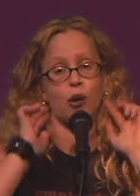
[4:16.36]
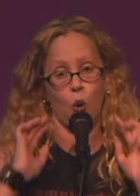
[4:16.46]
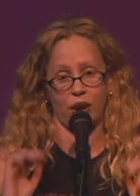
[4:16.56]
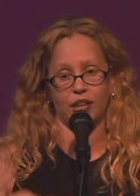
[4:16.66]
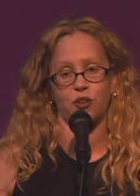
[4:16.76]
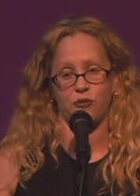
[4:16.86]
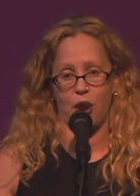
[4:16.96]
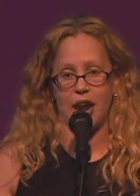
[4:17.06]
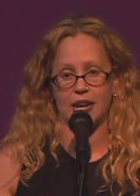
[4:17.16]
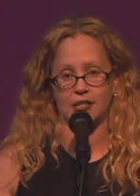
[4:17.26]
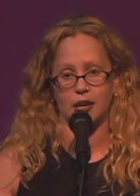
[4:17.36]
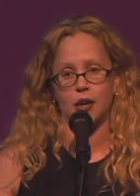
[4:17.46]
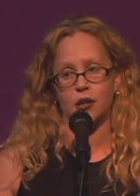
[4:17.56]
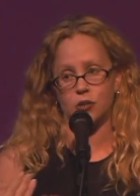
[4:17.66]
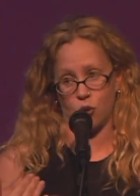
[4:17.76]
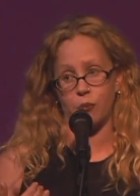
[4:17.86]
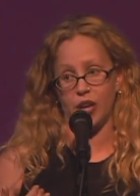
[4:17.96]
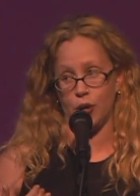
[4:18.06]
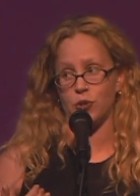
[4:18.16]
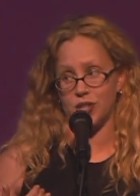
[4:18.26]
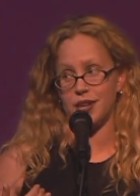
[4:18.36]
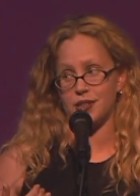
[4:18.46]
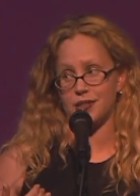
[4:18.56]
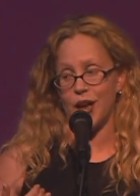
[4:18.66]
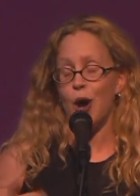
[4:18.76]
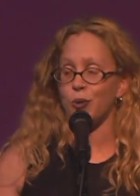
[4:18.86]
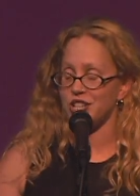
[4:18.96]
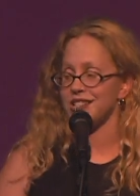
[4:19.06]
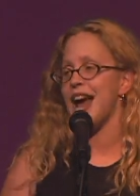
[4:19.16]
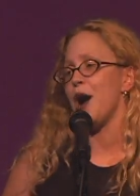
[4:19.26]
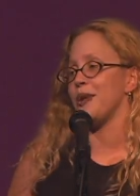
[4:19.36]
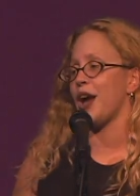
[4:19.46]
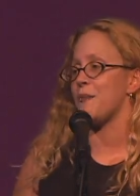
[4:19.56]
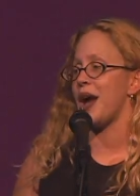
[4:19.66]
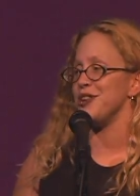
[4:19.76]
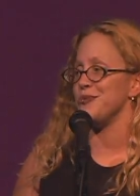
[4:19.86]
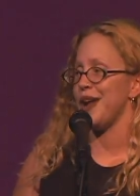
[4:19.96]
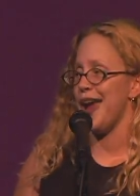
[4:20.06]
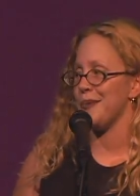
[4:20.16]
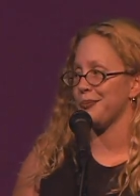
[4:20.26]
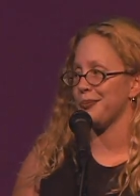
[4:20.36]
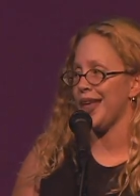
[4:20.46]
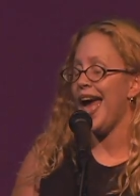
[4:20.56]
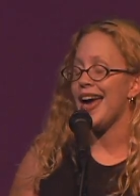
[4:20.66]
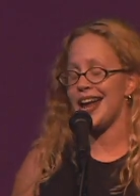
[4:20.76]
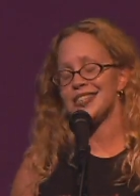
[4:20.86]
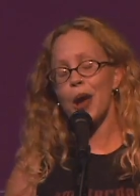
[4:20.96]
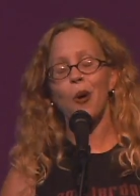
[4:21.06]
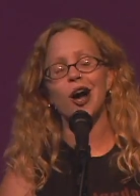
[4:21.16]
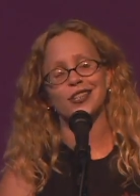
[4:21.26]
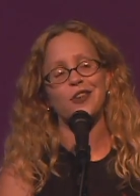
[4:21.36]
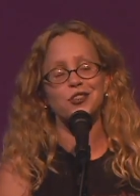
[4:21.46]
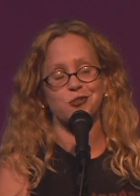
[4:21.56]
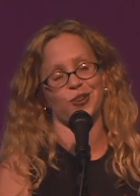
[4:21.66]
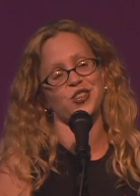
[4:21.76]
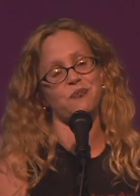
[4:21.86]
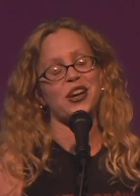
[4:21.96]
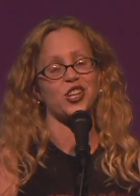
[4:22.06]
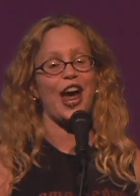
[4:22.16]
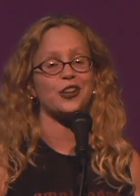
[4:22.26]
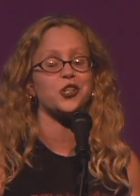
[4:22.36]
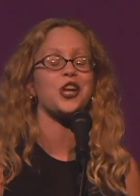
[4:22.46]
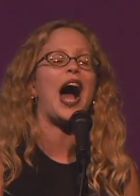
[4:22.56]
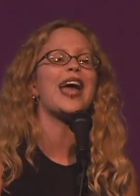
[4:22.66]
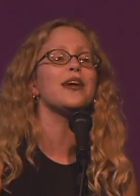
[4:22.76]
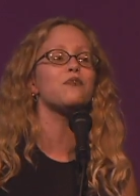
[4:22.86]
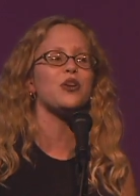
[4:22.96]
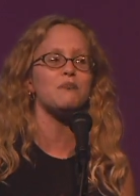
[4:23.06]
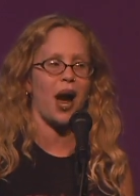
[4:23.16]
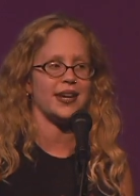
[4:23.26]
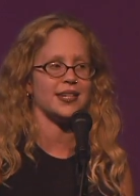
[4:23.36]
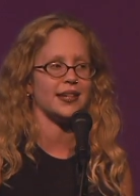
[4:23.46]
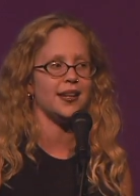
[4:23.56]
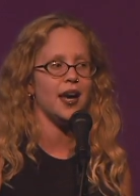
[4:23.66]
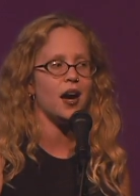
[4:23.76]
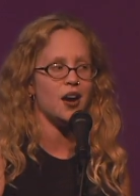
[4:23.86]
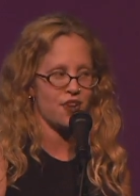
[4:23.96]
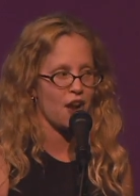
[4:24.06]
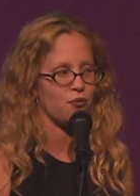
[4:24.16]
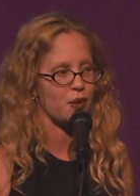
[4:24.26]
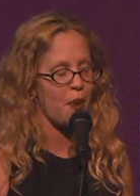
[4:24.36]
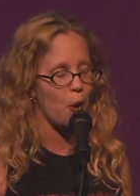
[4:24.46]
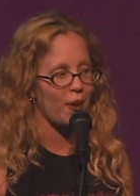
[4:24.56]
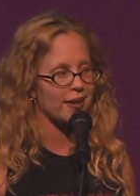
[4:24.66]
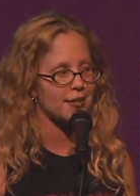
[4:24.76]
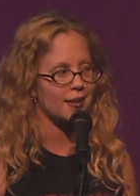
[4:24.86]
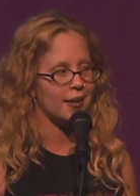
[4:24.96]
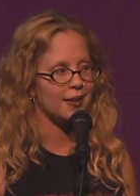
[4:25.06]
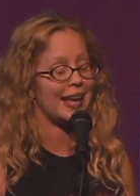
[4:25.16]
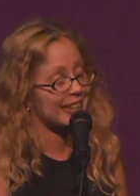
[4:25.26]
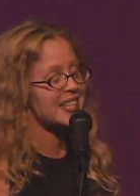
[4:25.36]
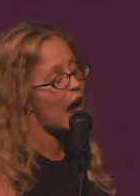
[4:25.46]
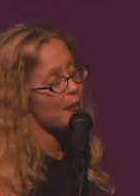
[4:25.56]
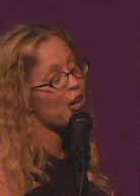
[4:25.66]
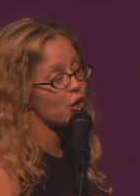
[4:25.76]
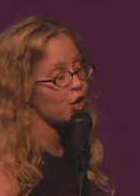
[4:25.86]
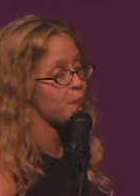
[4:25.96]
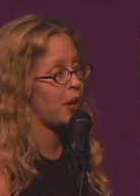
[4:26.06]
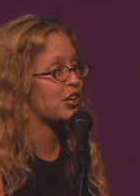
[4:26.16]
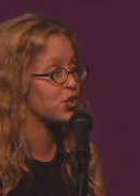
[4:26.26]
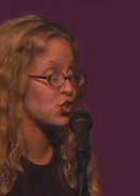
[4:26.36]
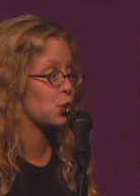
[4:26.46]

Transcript: by coining the phrase, Torpedo Tits, which has now become my new name. And as I walk down the streets of my childhood, I am reminded of every moment. Like the time I couldn't compete in the